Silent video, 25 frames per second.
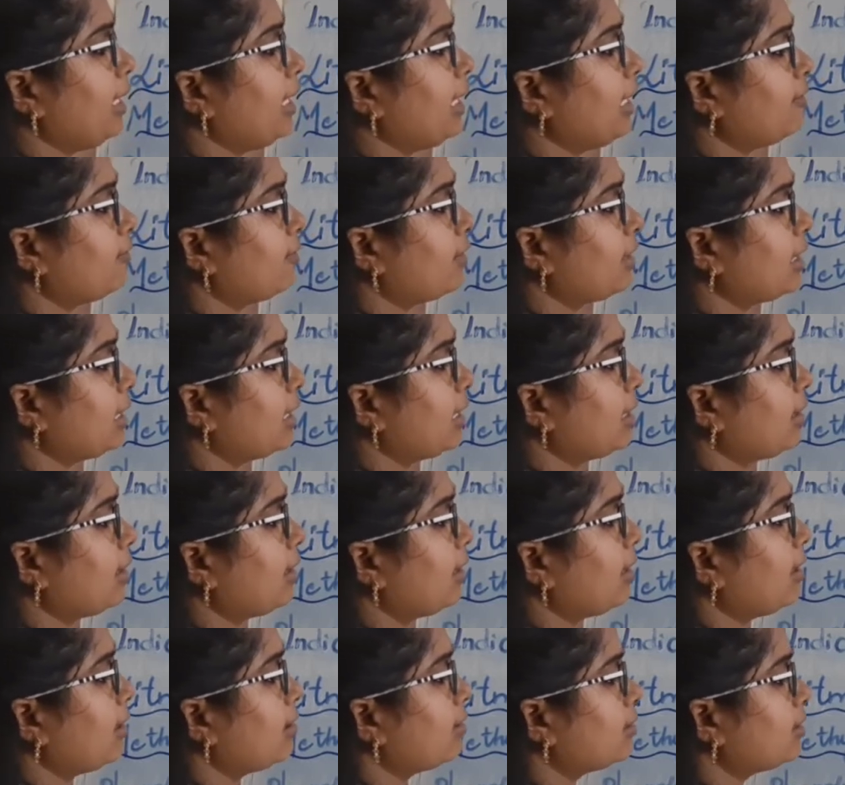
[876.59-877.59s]
It will be
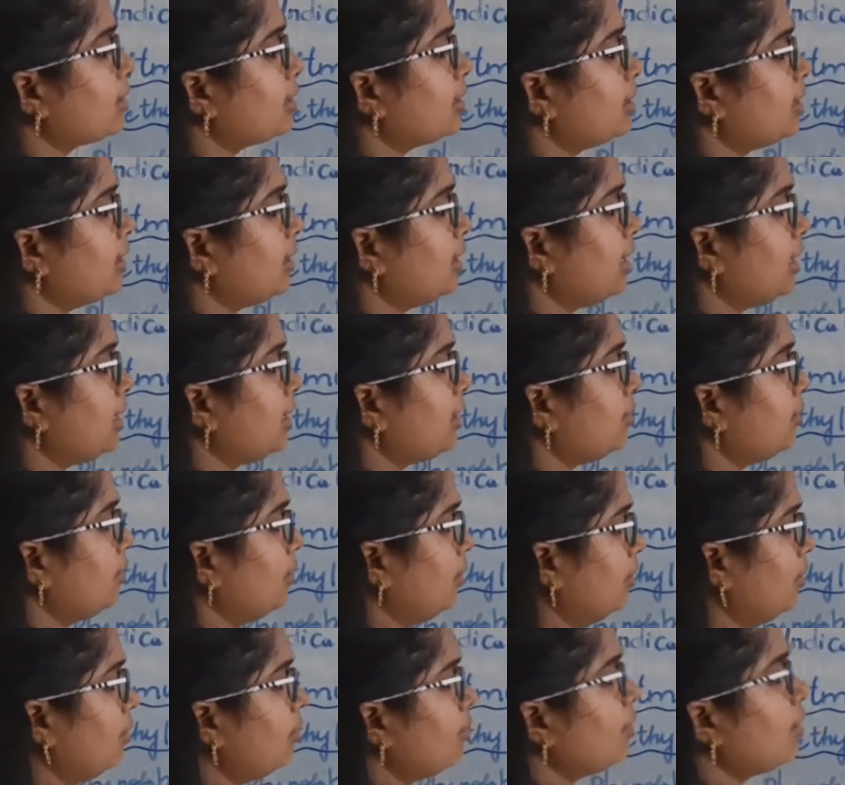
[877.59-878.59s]
turned
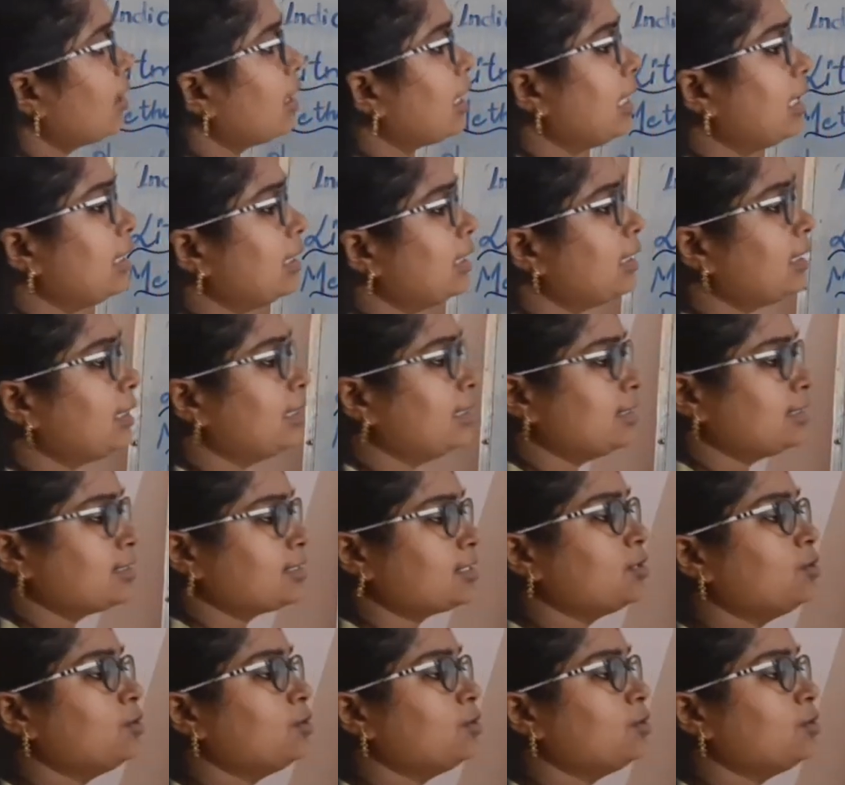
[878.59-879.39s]
into colorless.